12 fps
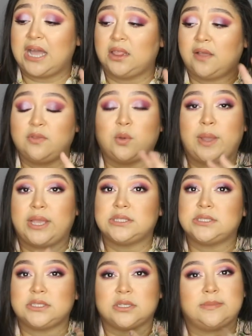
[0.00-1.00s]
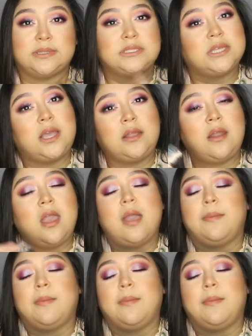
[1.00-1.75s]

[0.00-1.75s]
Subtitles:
I love the way it sits on my skin.